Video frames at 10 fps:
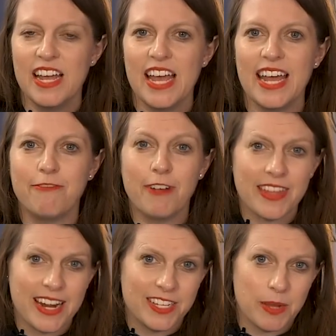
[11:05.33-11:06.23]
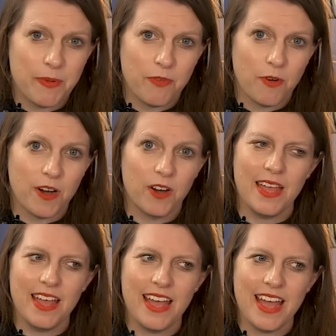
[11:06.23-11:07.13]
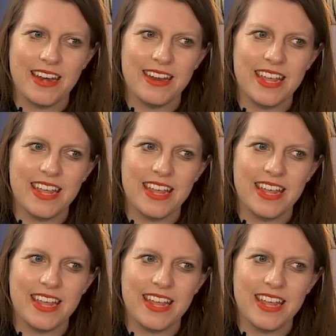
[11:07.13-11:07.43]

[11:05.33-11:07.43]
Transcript: And I've read that essay before, and